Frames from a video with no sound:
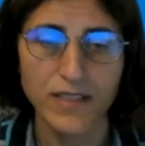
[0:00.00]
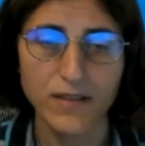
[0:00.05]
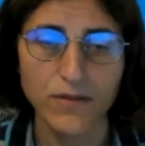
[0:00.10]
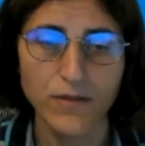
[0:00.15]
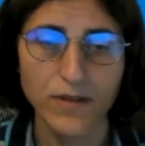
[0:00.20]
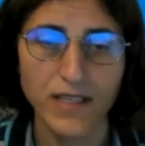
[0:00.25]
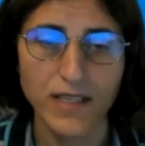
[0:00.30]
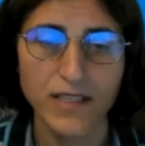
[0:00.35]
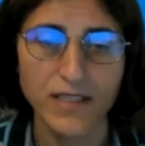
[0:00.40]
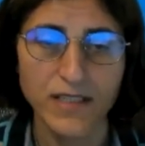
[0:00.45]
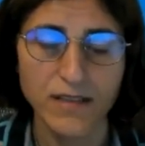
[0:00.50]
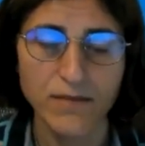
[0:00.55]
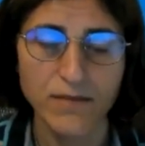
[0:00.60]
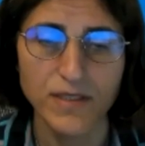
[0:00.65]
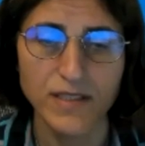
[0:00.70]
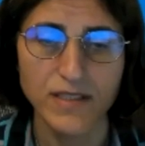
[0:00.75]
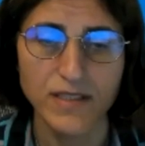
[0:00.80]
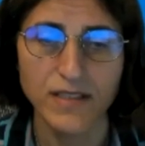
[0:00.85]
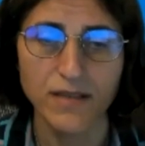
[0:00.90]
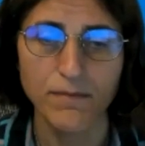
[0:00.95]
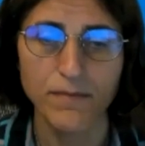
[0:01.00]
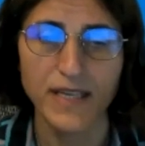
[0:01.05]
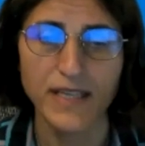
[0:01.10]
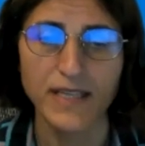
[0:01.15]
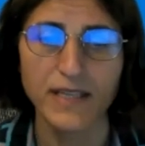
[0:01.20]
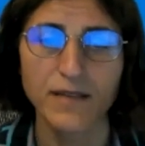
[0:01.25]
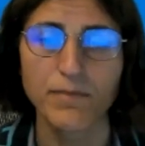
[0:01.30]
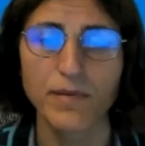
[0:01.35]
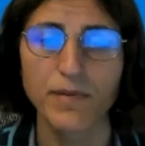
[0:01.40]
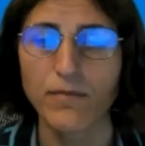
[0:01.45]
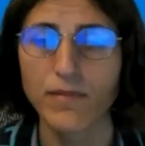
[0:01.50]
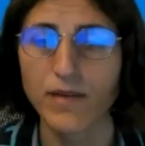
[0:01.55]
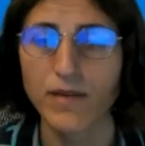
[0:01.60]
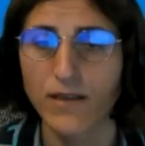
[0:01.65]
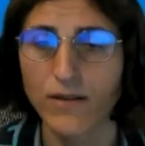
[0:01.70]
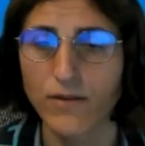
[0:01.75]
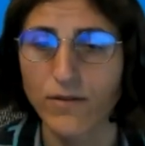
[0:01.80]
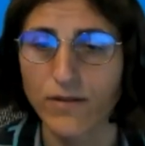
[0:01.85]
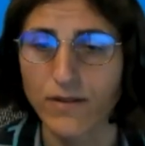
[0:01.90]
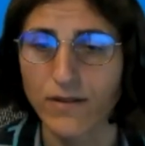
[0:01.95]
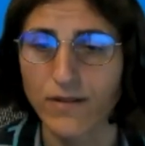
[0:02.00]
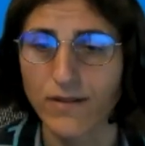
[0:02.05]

education must remain a public good